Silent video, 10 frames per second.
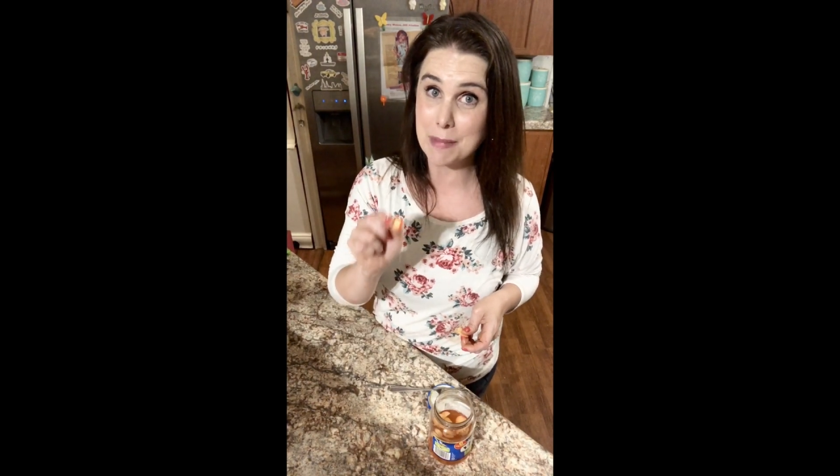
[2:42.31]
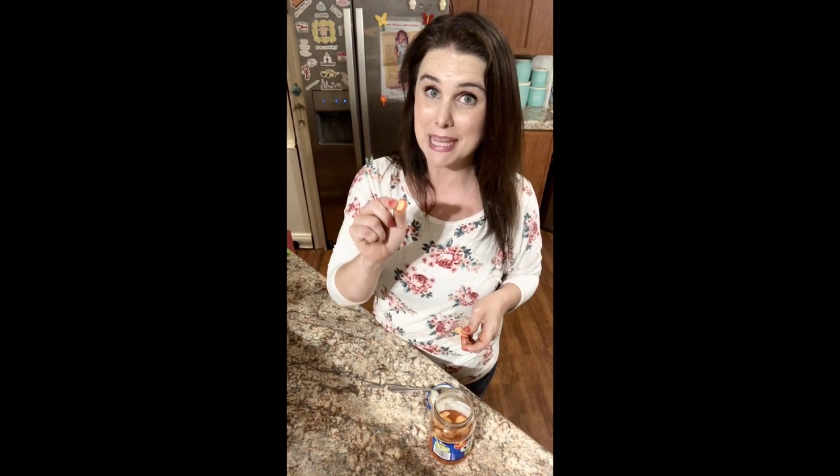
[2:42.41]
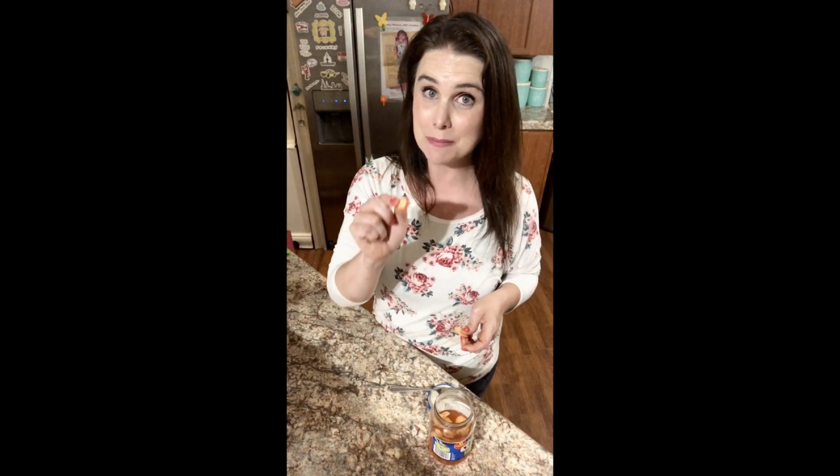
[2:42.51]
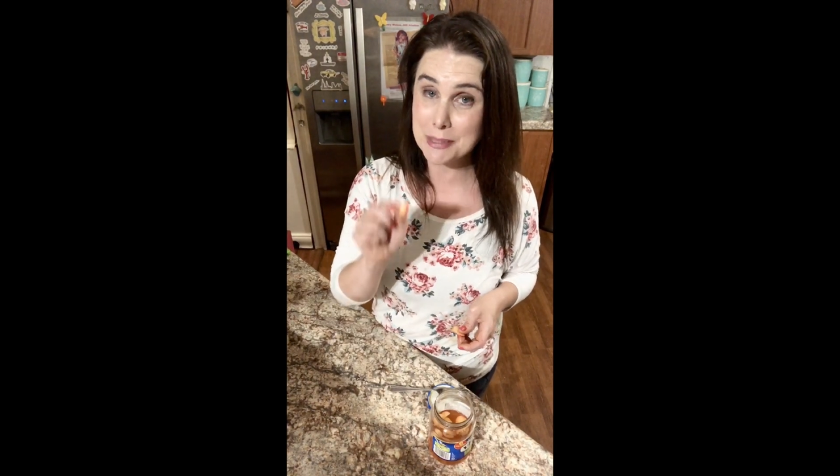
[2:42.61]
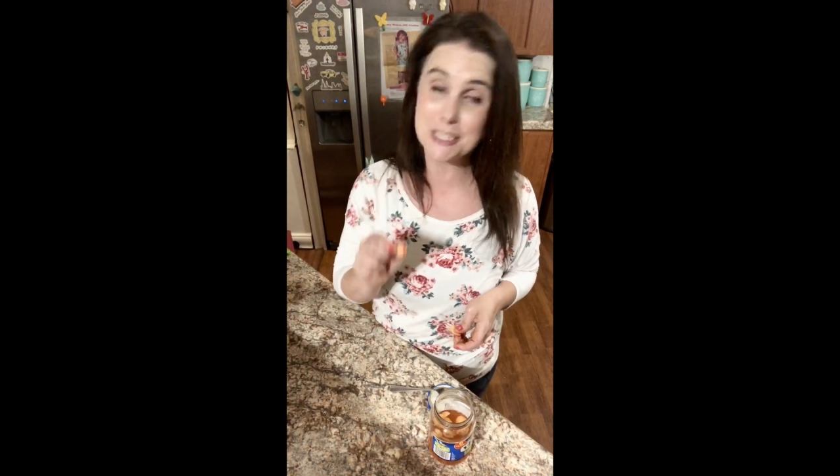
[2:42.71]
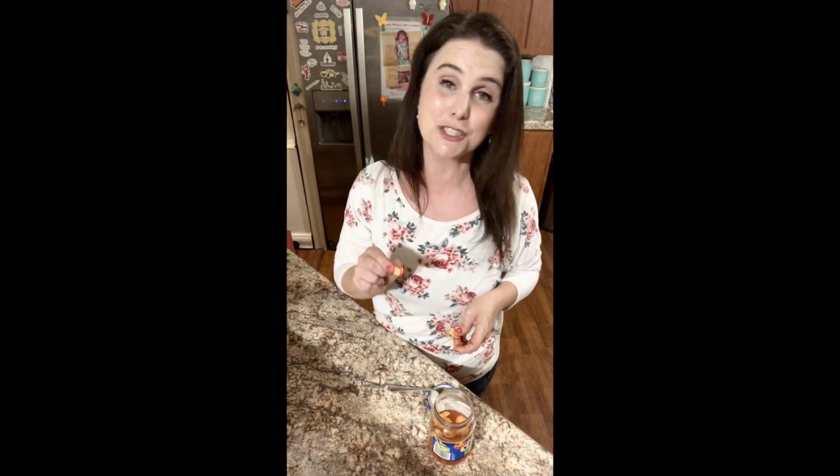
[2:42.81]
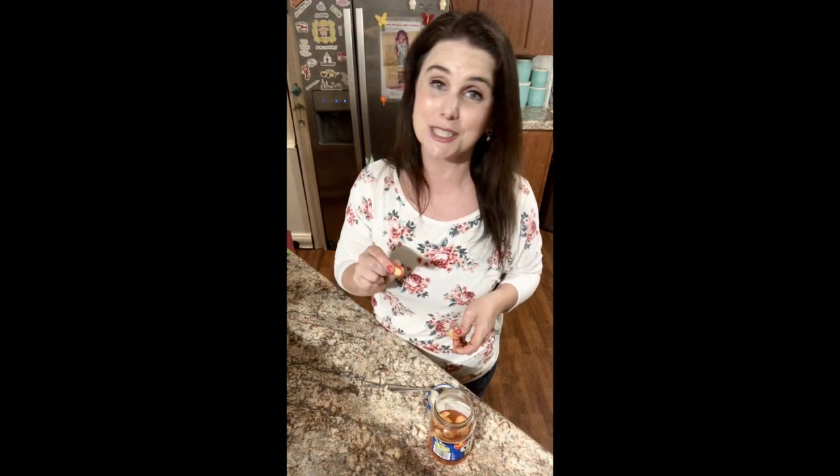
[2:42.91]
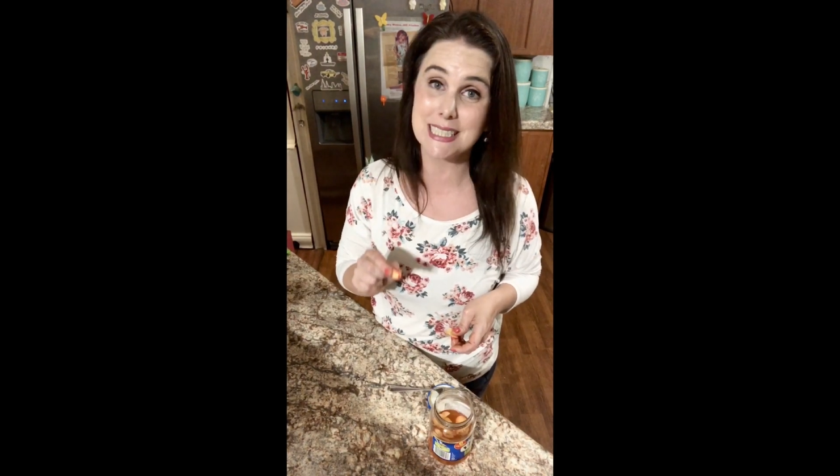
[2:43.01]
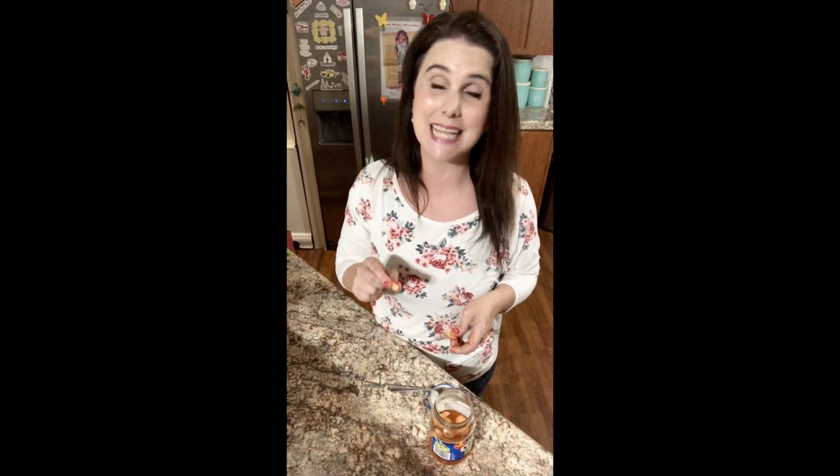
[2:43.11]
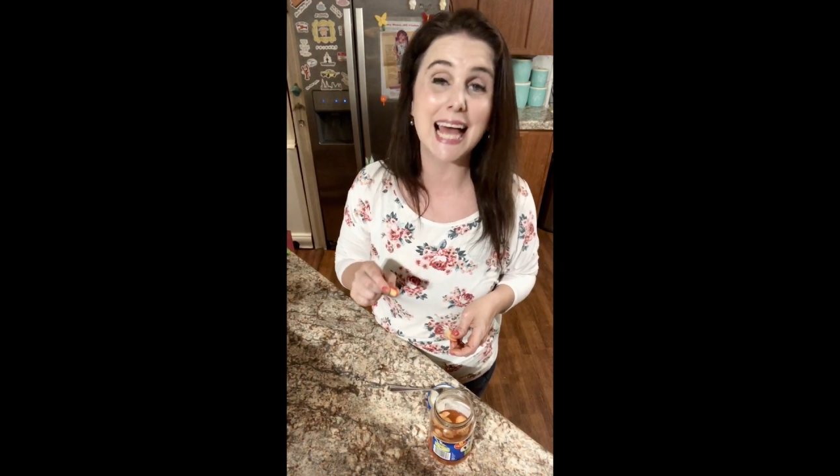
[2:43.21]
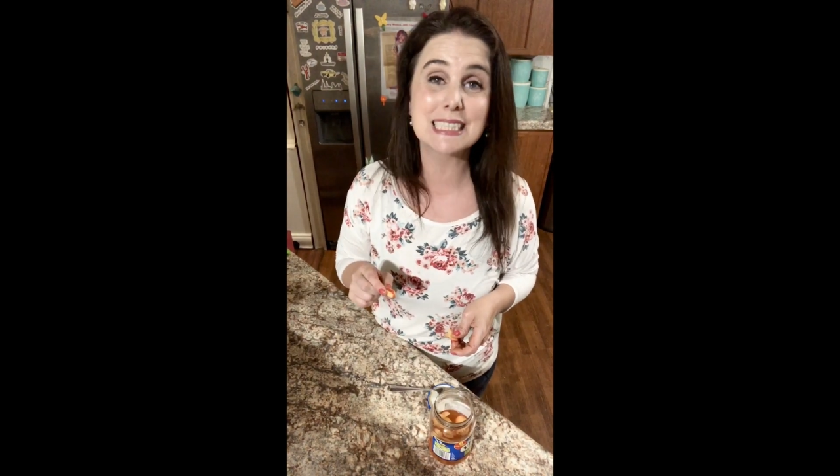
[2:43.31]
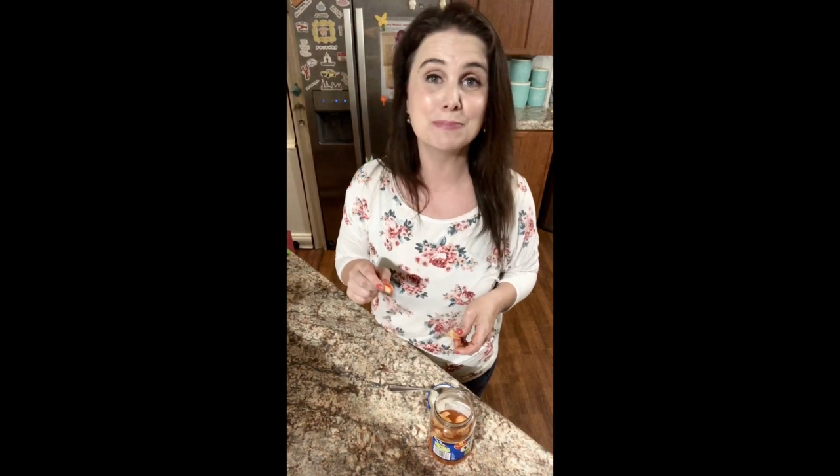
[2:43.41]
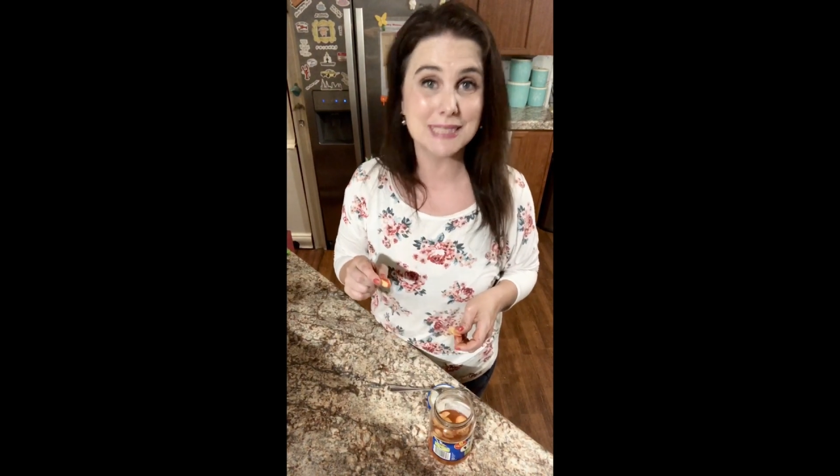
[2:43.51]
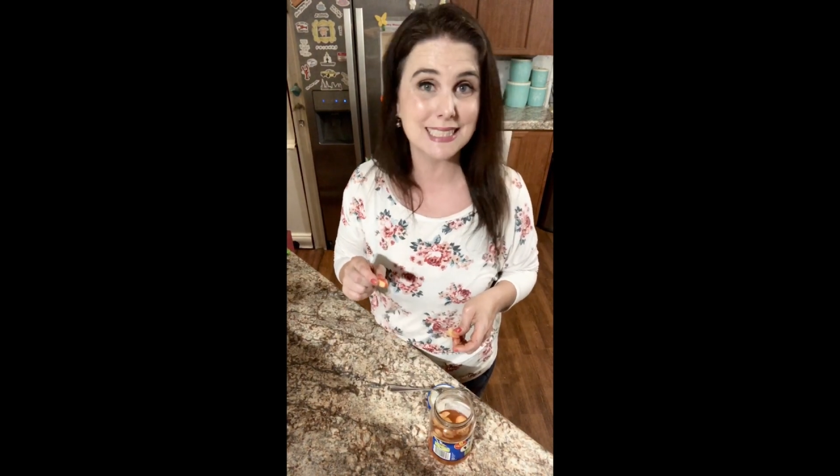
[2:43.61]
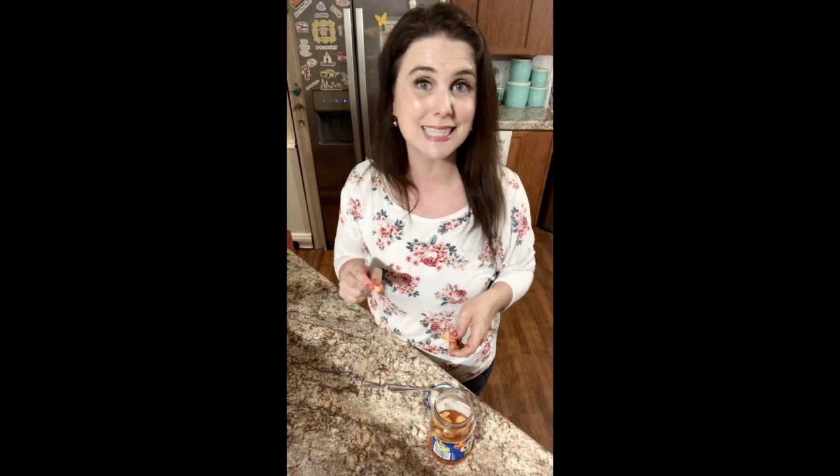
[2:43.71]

and Pinterest as Mrs.